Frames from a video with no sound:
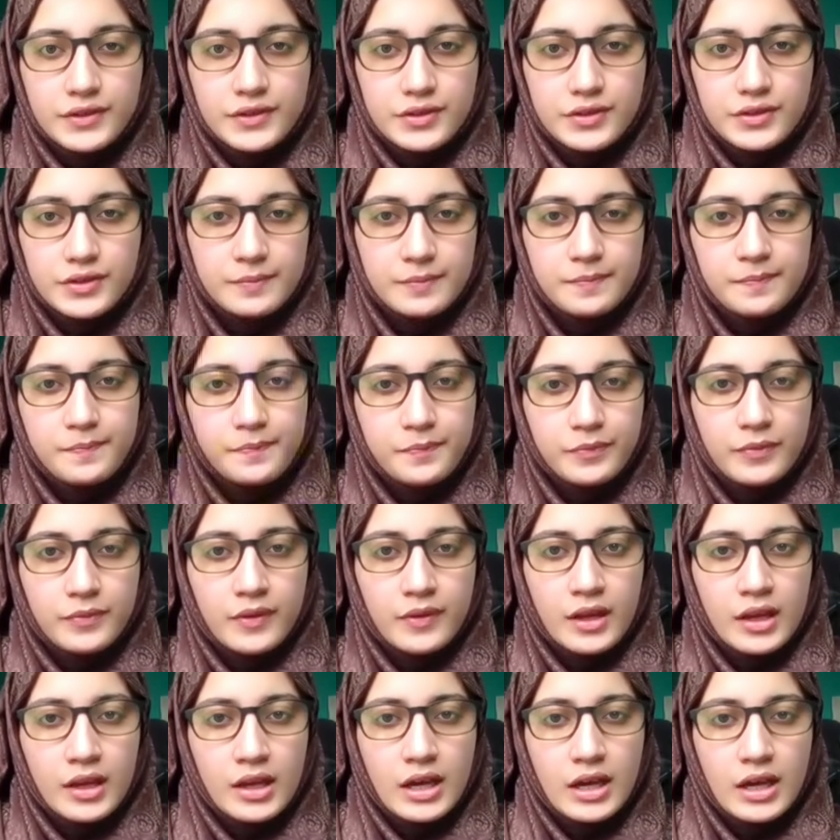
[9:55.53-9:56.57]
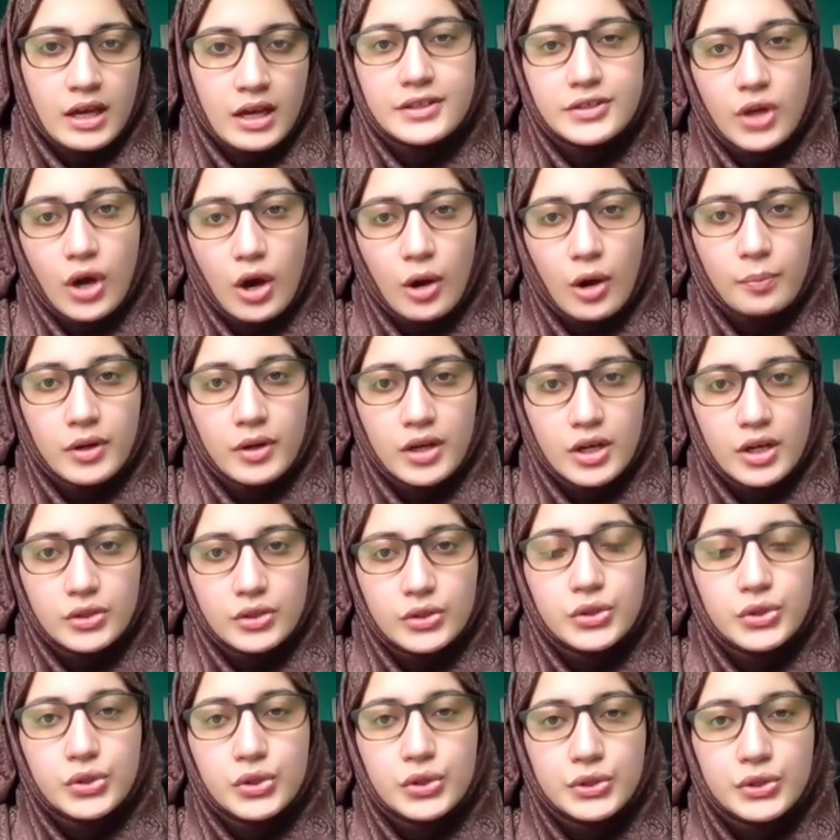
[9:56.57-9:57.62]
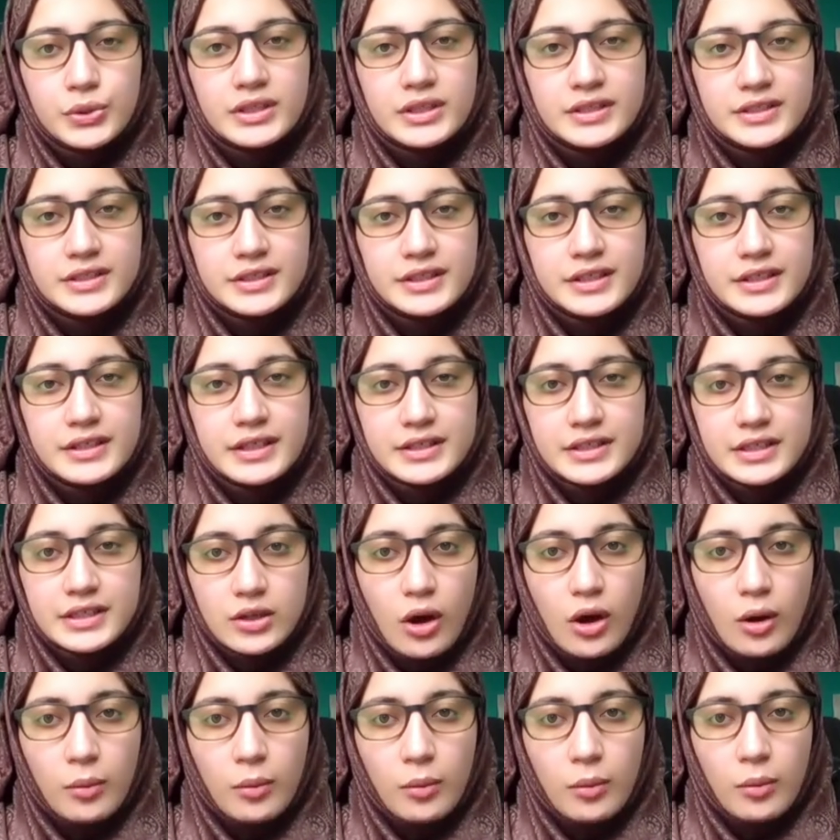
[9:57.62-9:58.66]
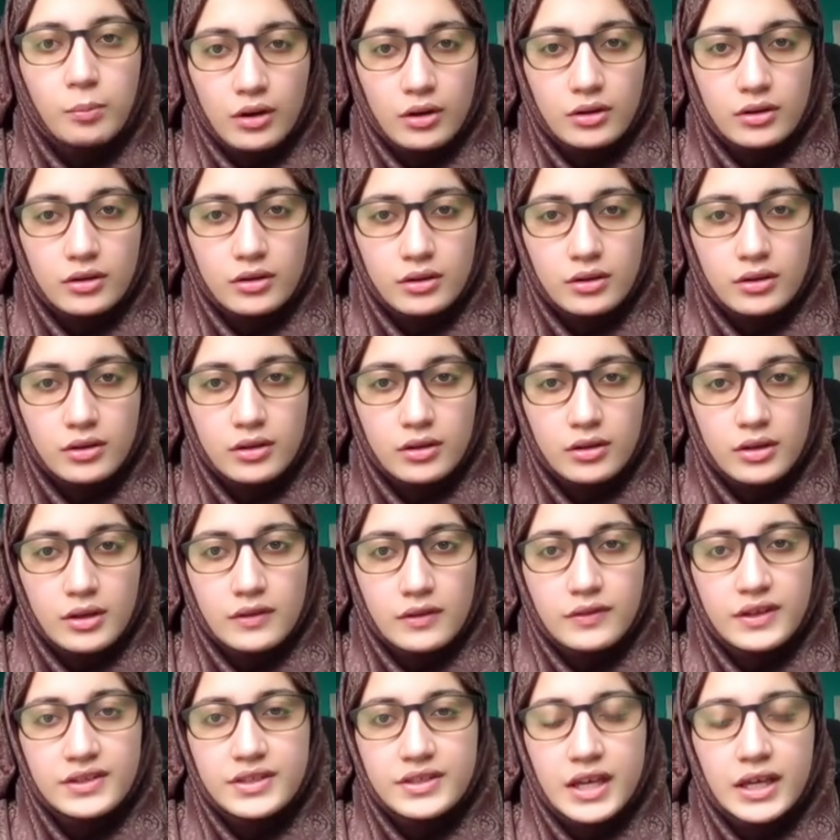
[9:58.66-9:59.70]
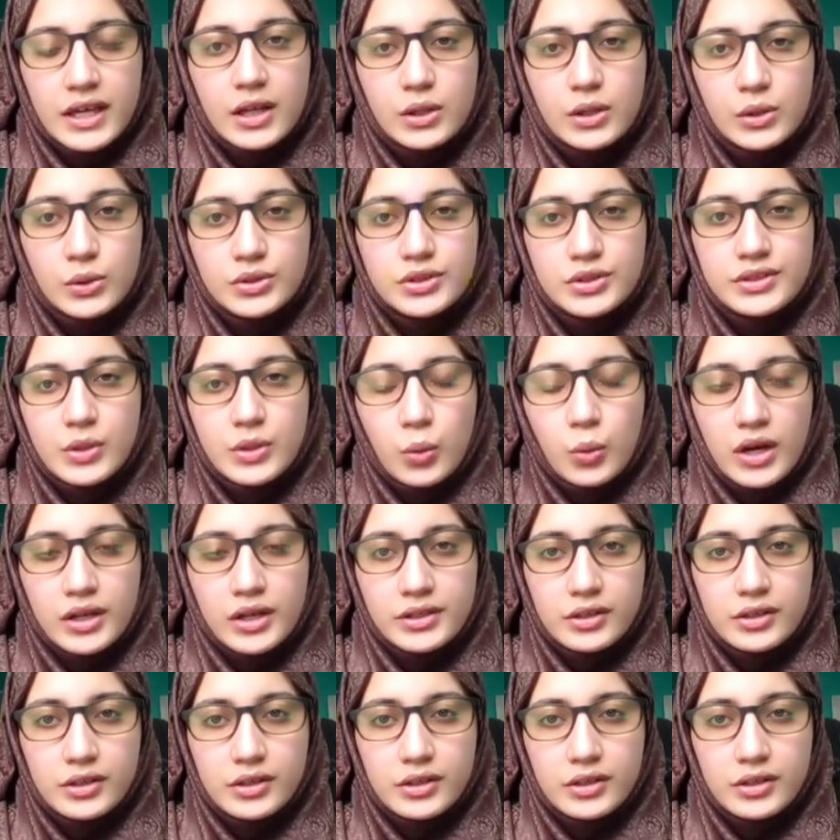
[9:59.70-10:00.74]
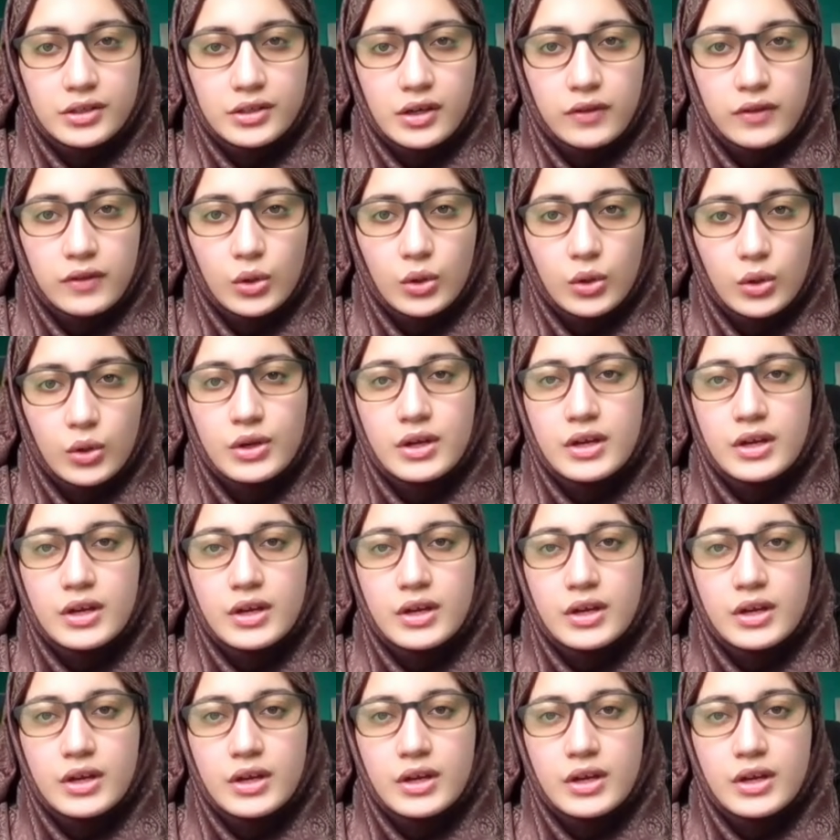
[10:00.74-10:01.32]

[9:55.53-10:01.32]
the screen. At the top, you usually see the top bar. This includes the OneDrive logo,